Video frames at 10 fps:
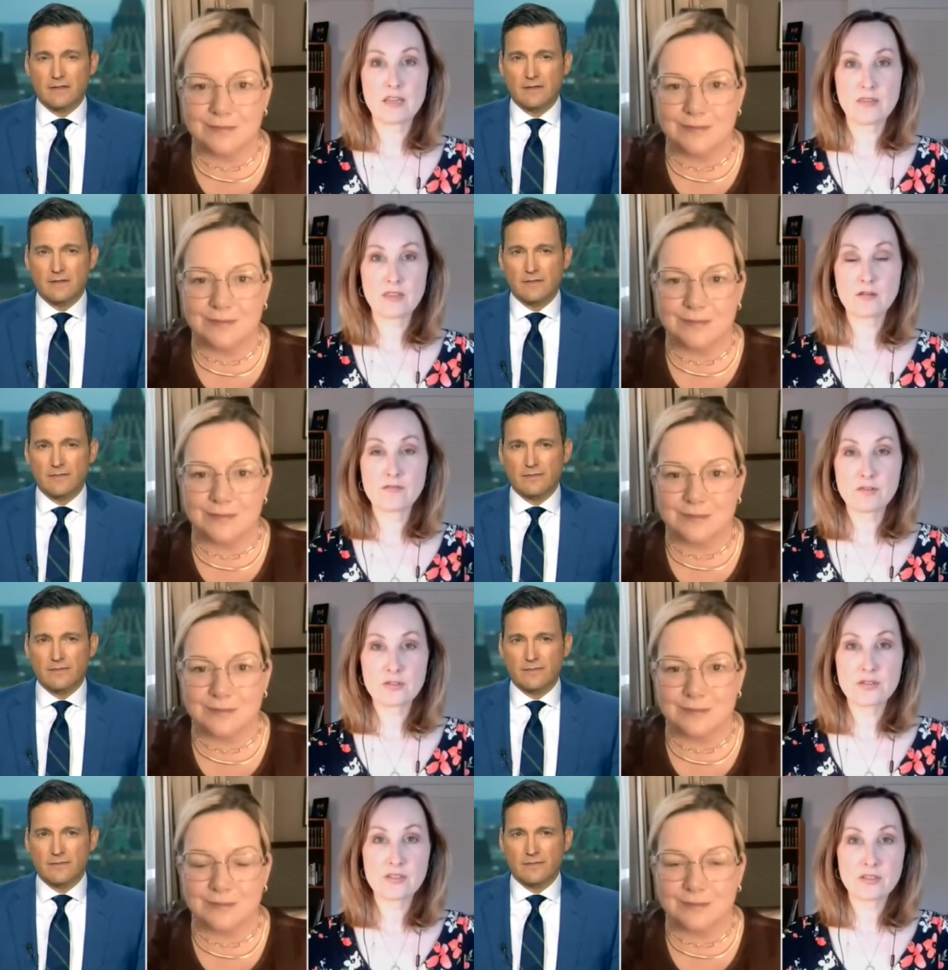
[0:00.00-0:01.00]
Speaker 1: that your
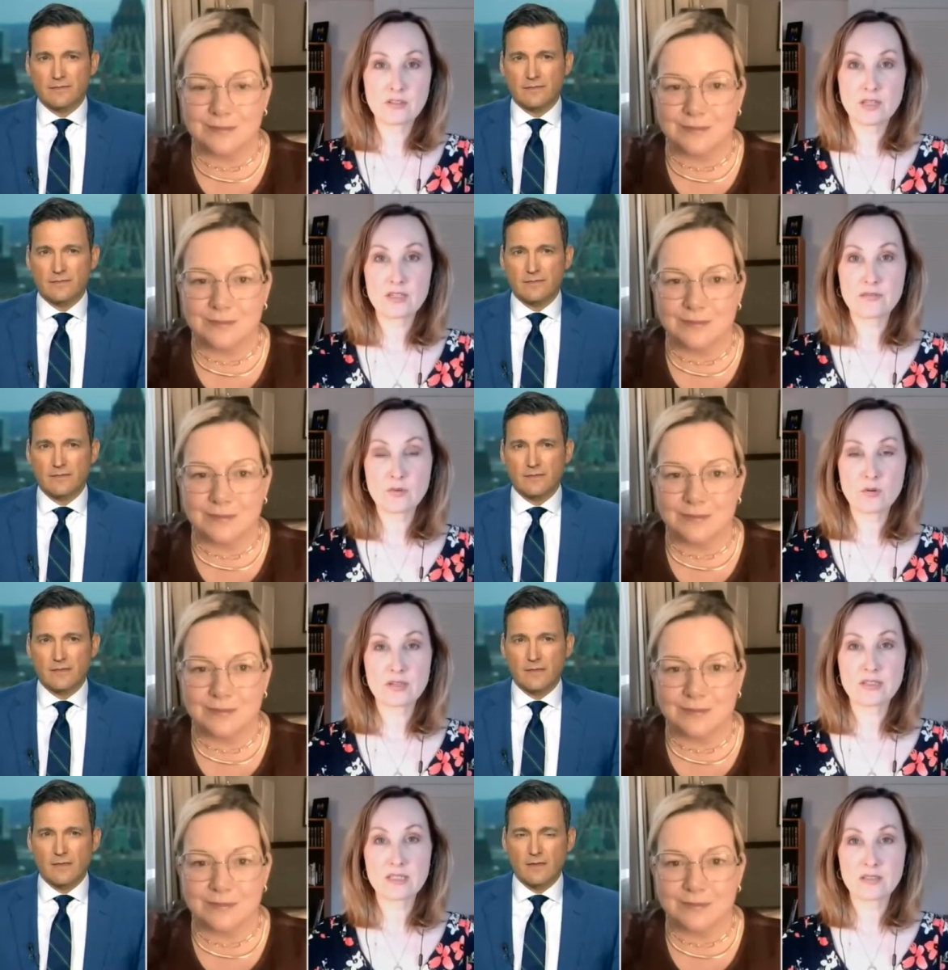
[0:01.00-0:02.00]
first duty is, of
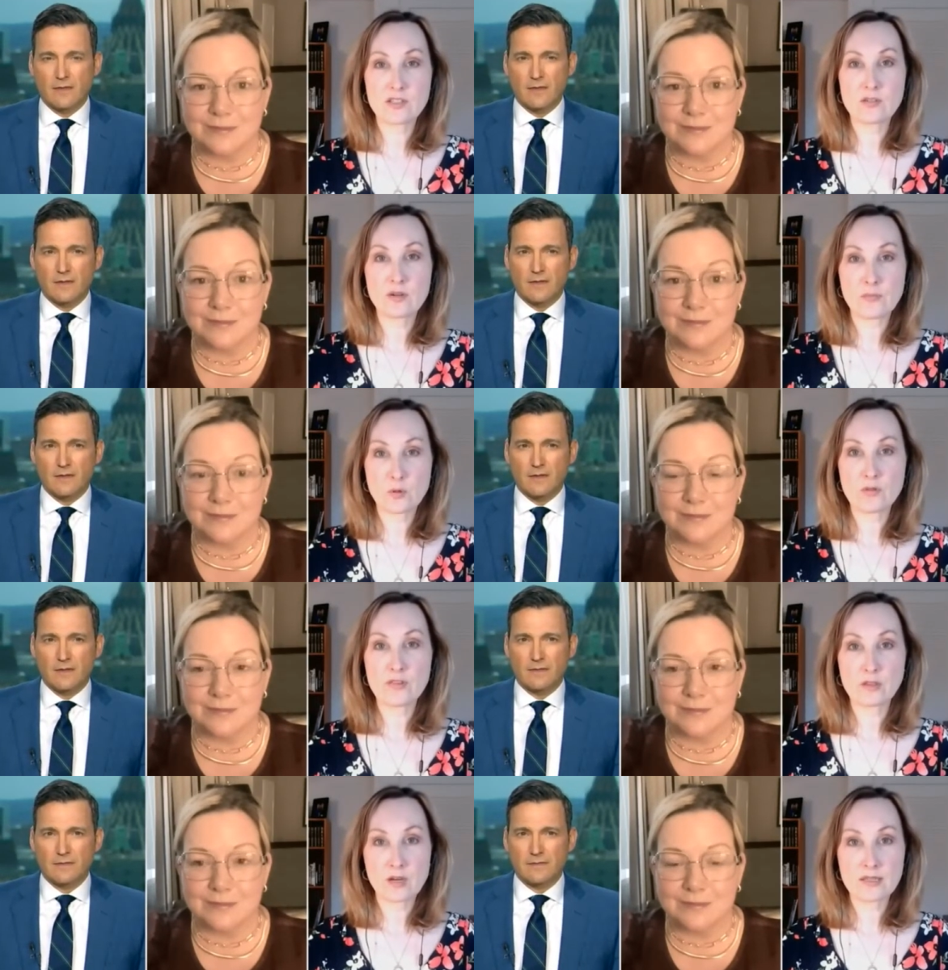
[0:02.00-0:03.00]
course, is to uphold the
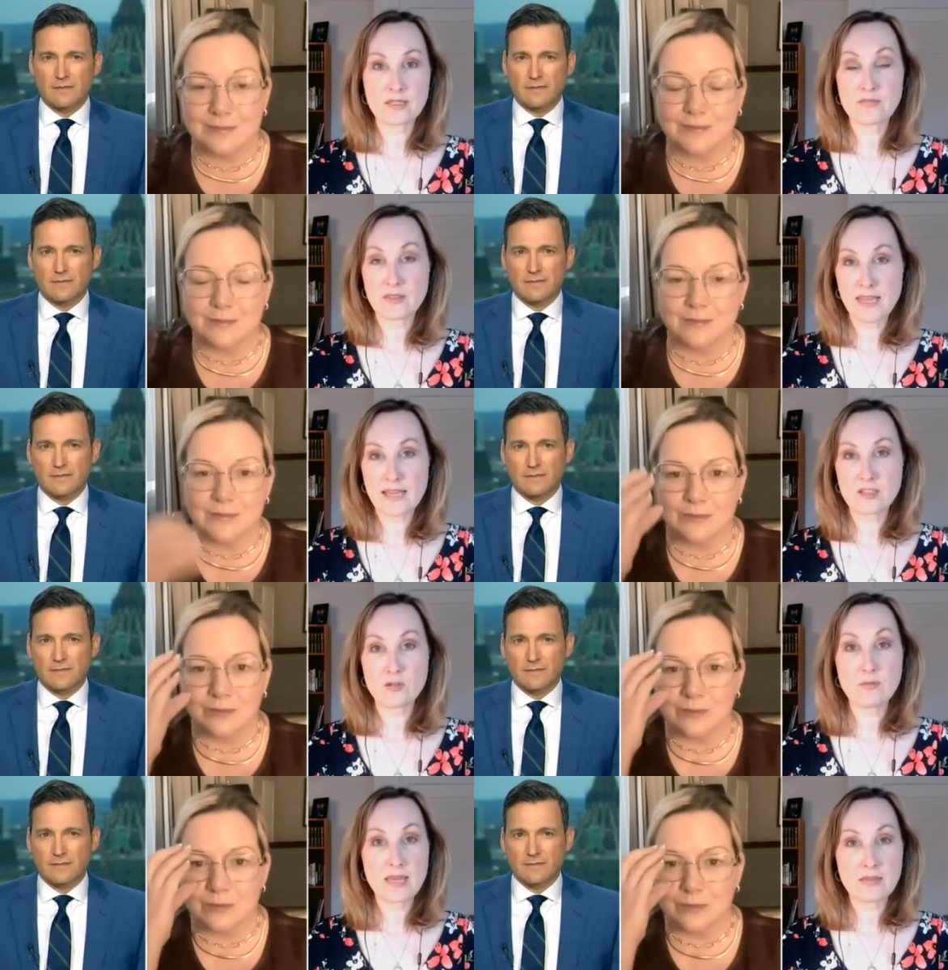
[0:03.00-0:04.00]
laws of the land. You
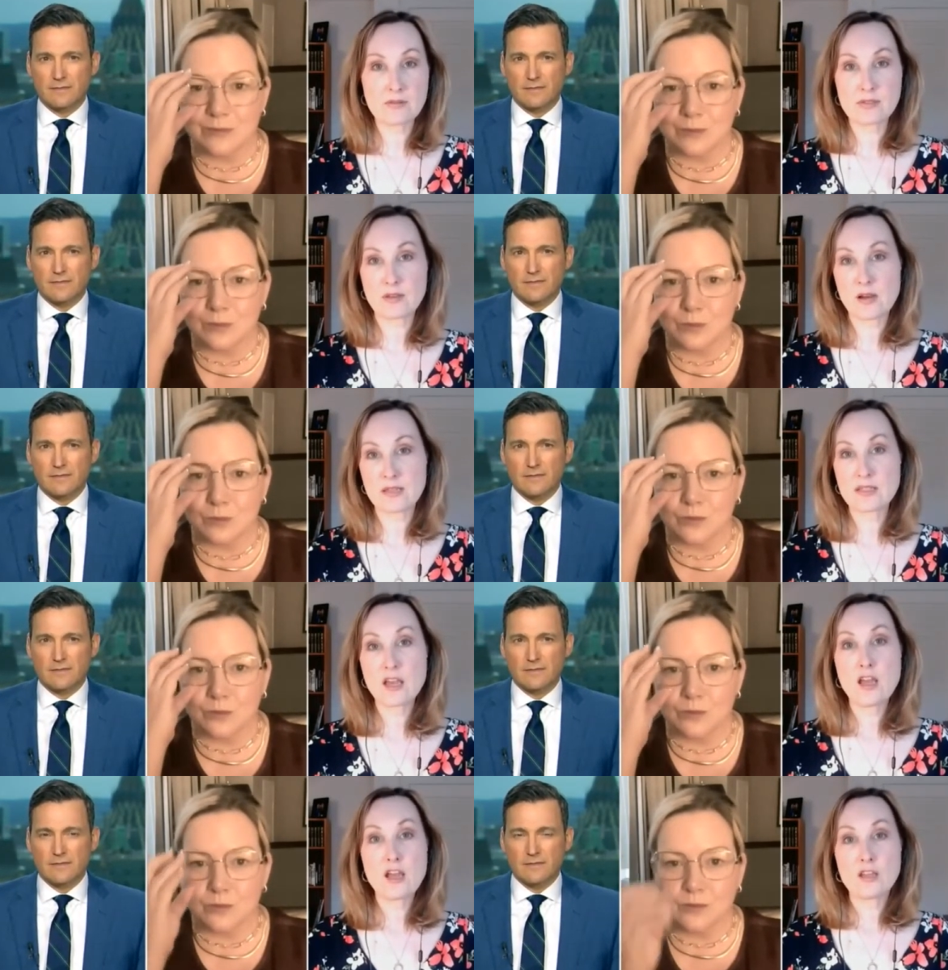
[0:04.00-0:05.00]
make those laws
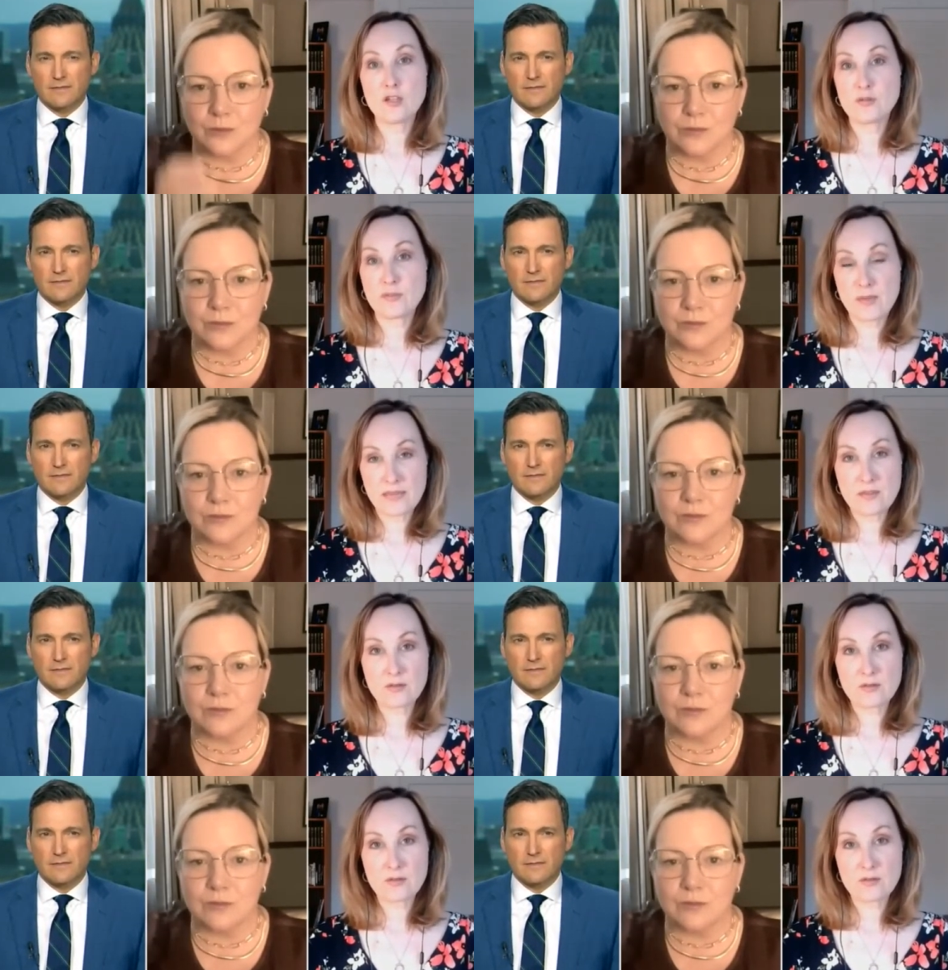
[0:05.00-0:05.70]
you debate those